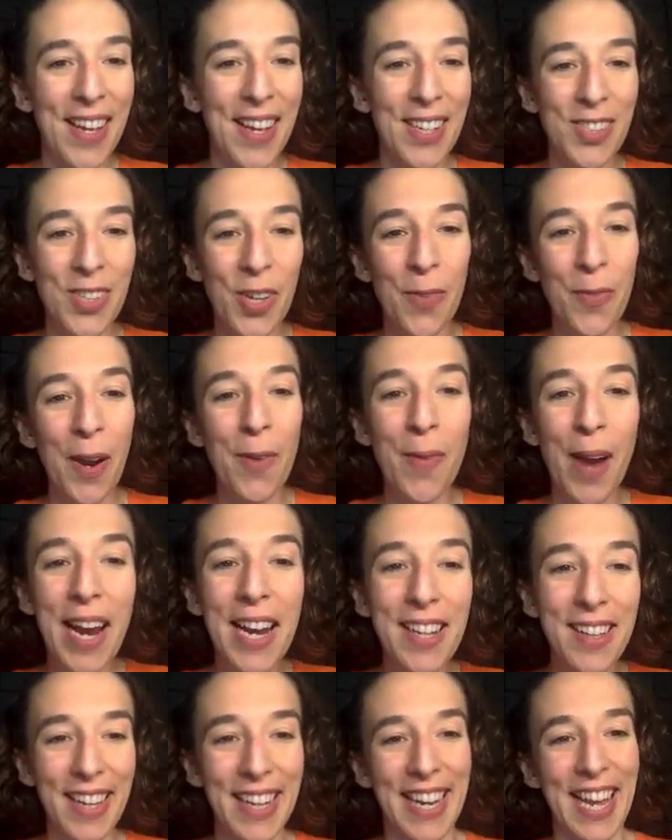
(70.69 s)
So if I
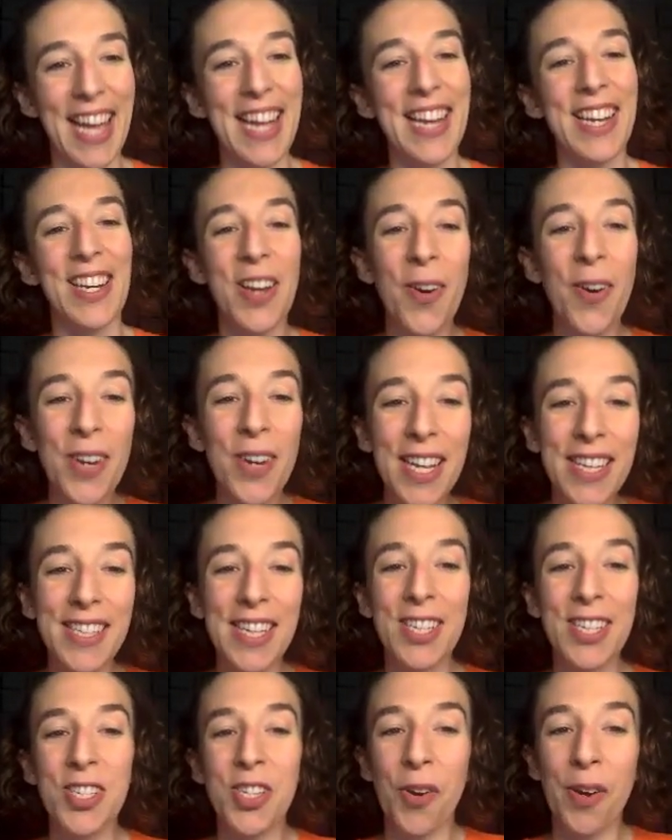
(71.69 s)
right click it, notice
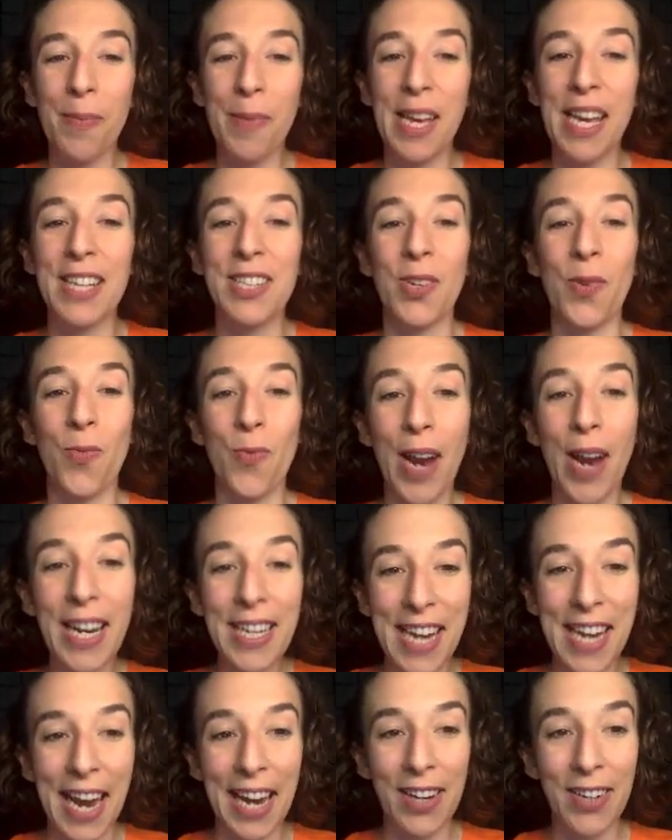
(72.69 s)
it's showing me it's a
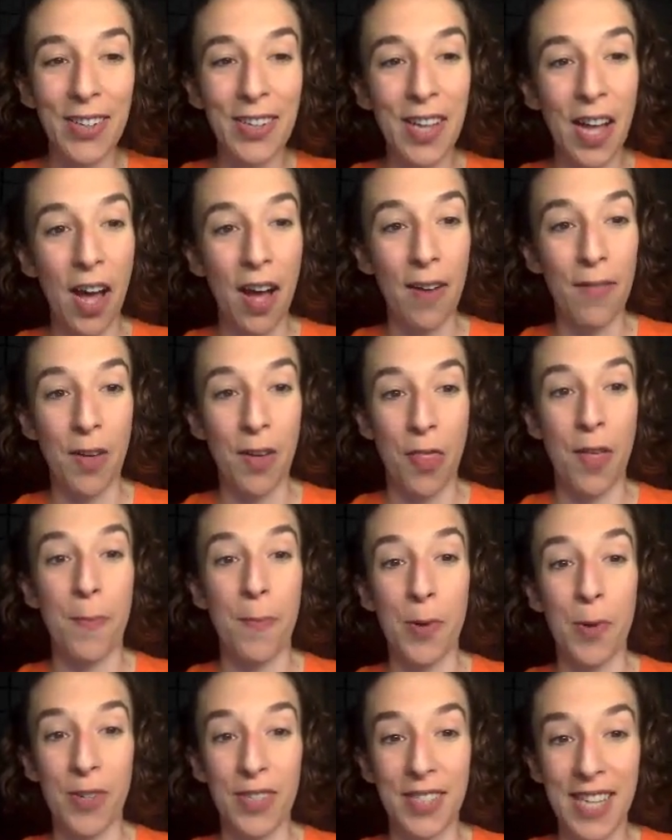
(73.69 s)
rectangle of the
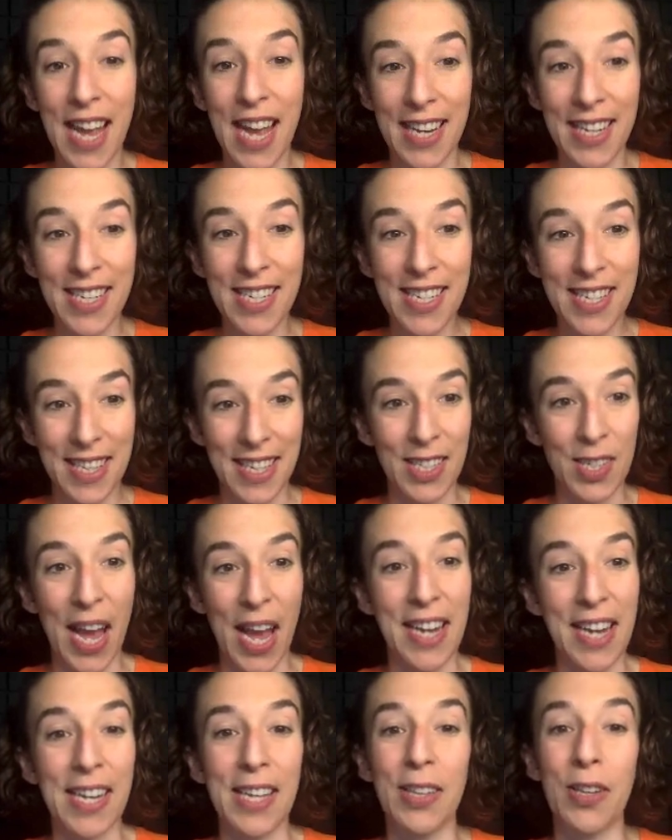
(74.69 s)
percent, this
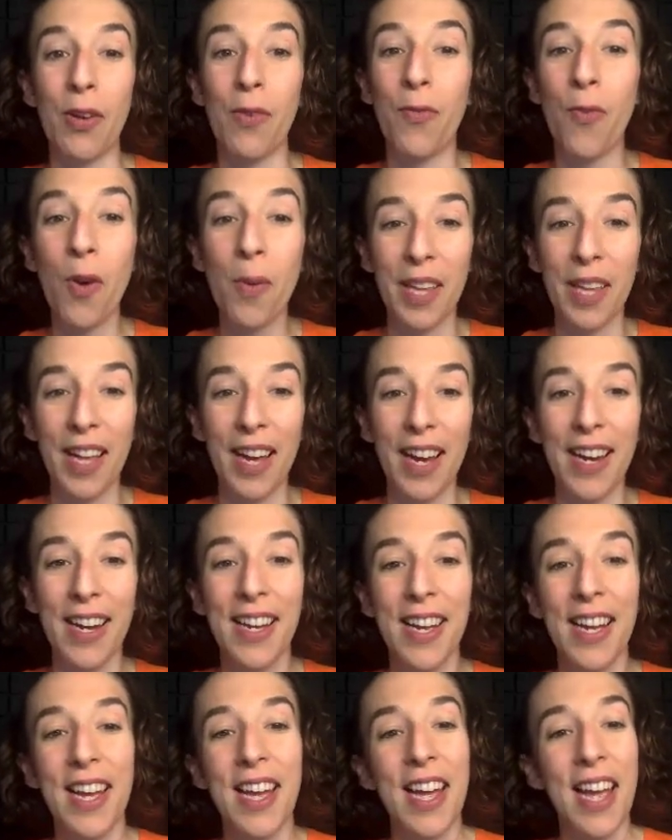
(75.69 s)
handy little formula,
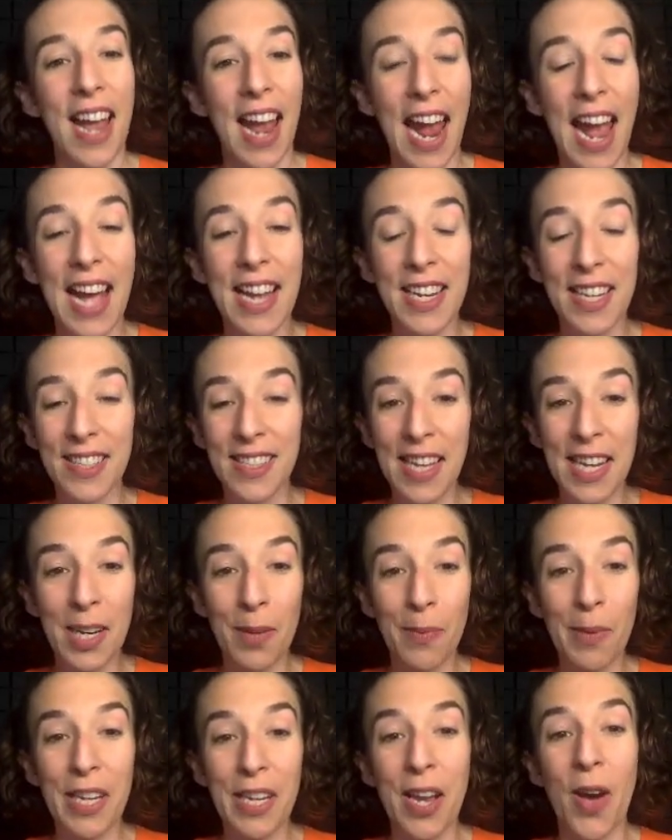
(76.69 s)
and it's
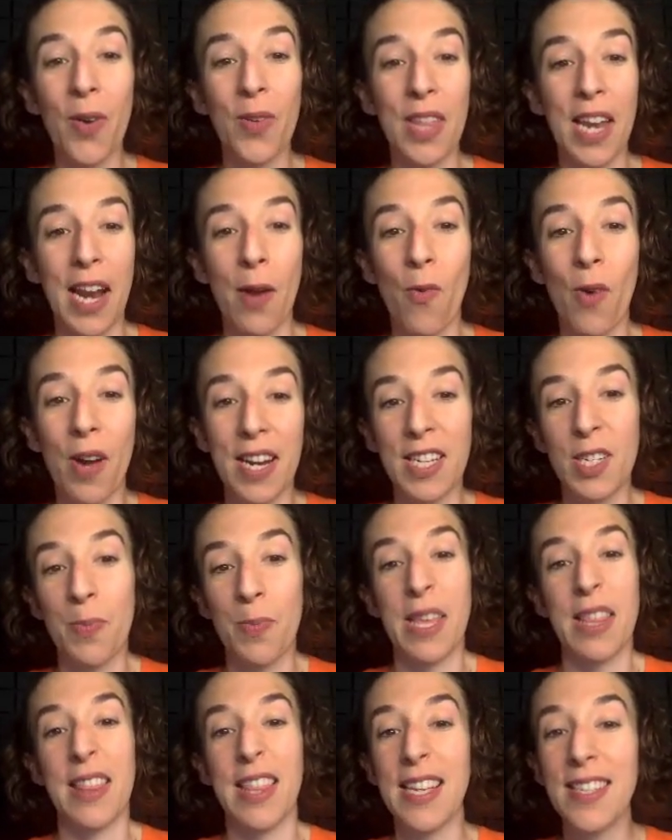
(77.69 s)
letting me know that I want it to
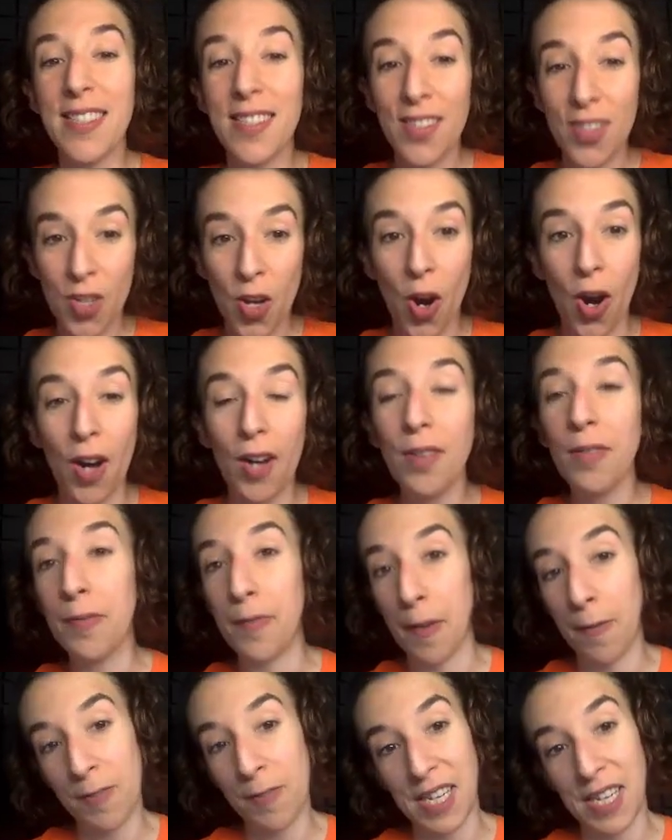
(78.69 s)
be this tall,
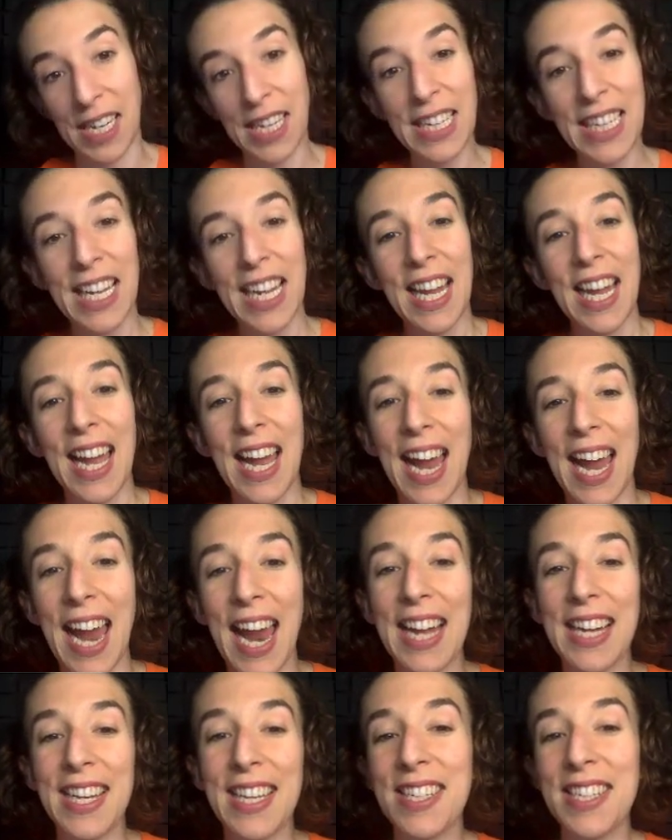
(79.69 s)
15,
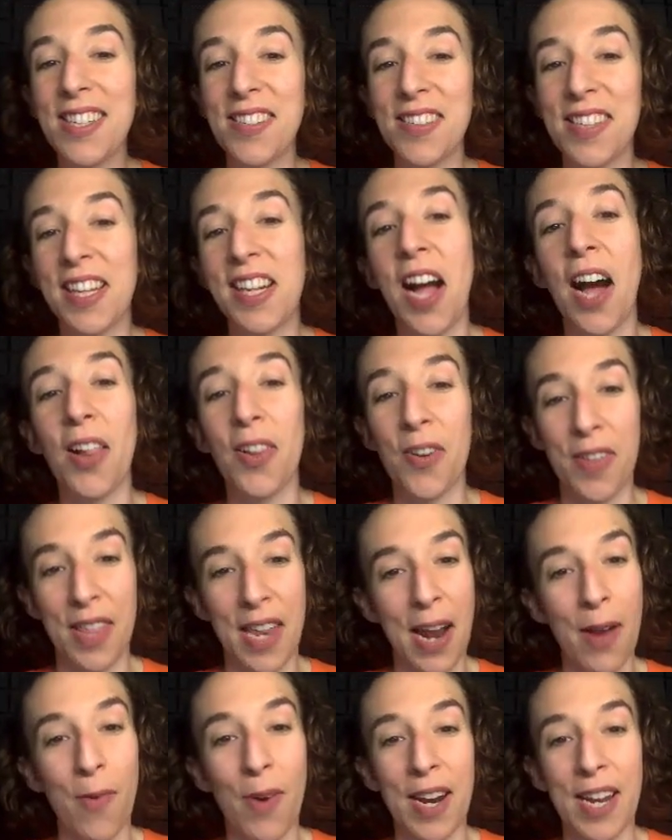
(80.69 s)
and this is the color
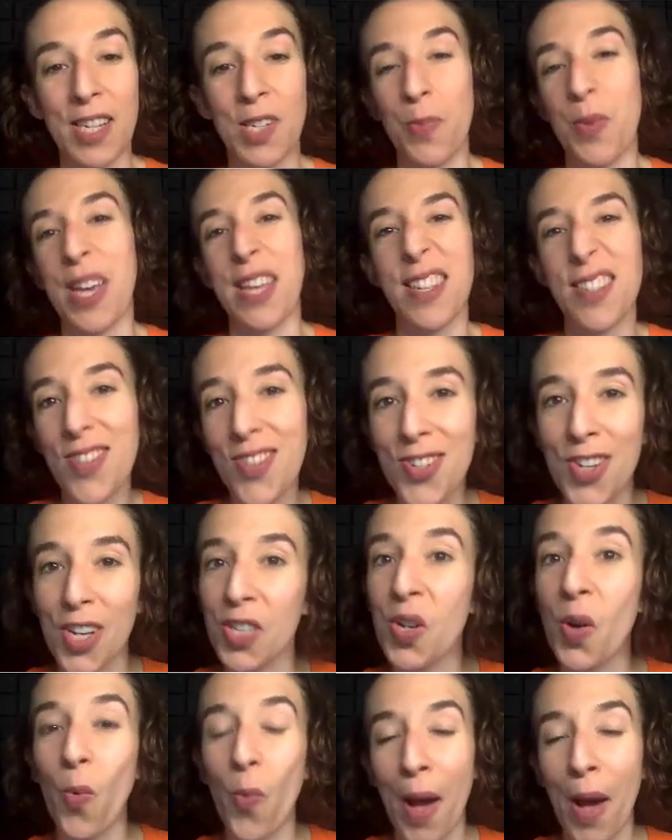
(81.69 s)
that I want it to be. This is
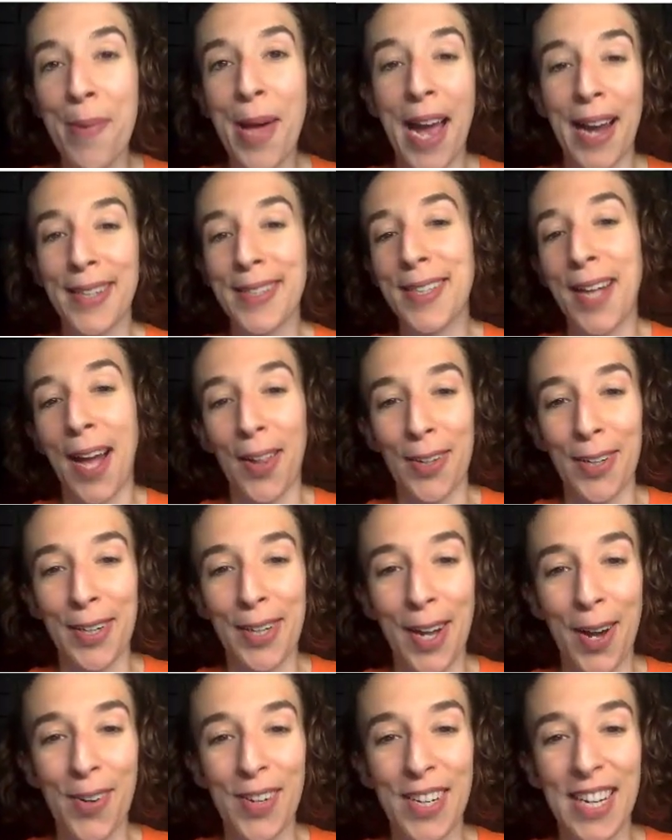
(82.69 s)
just a webhex color
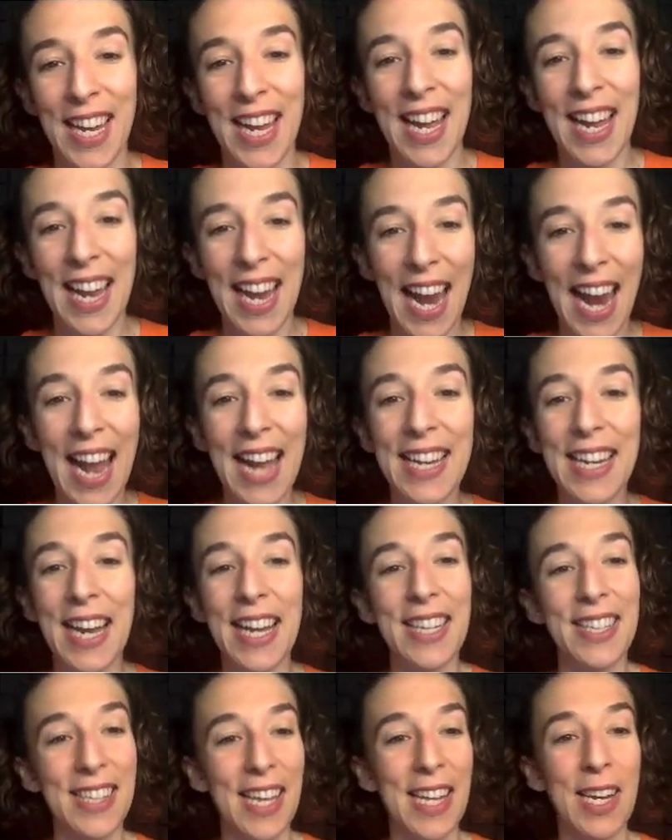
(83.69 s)
code. And
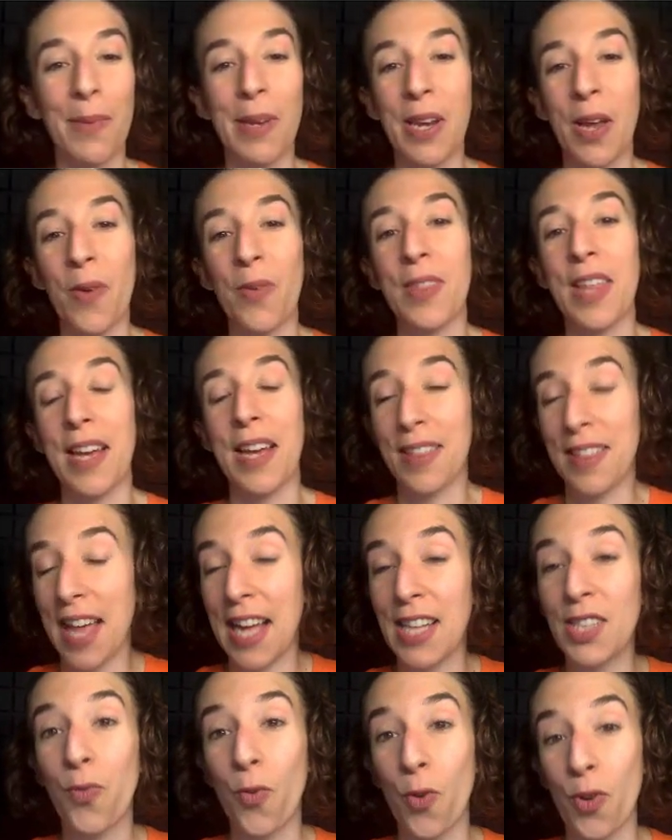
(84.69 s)
it's letting me know that
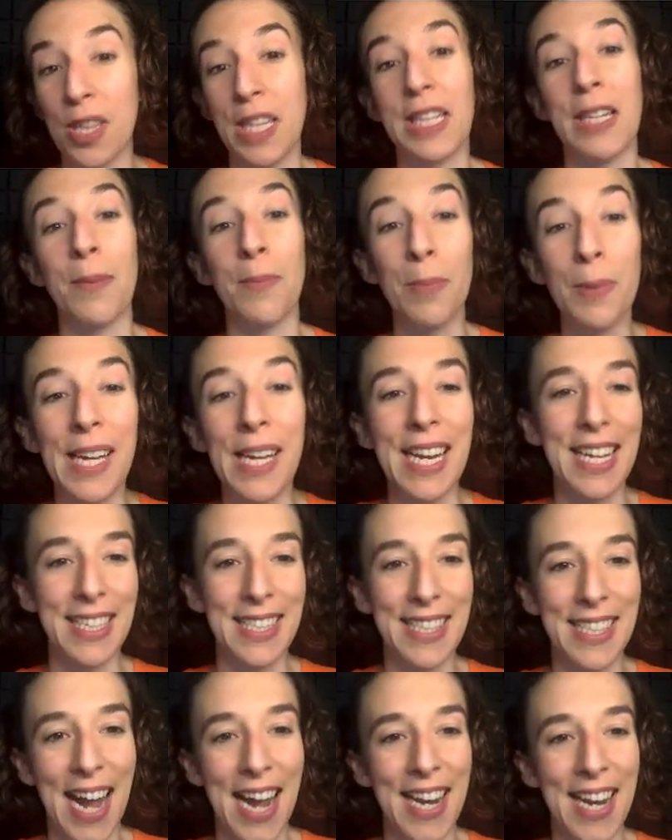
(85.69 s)
that's for the
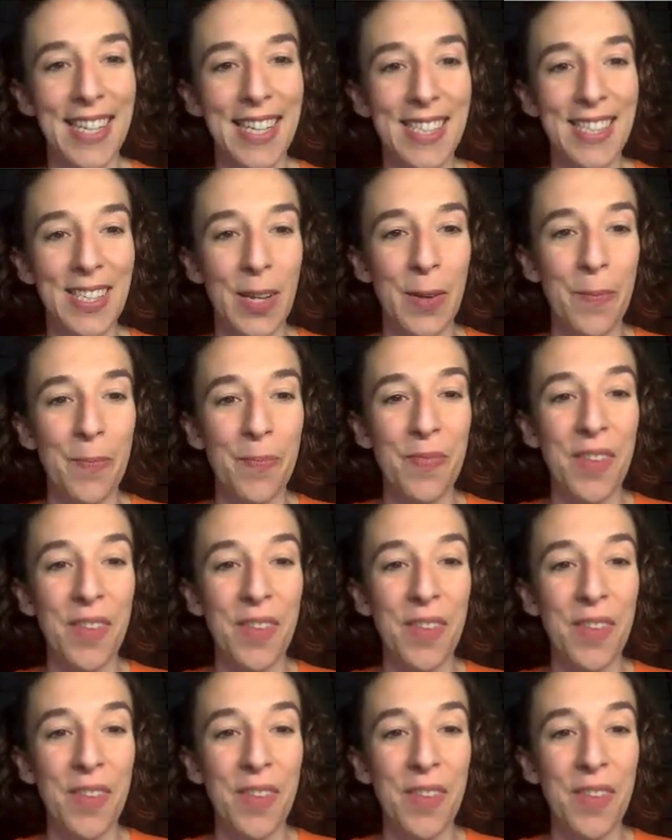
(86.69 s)
completed status.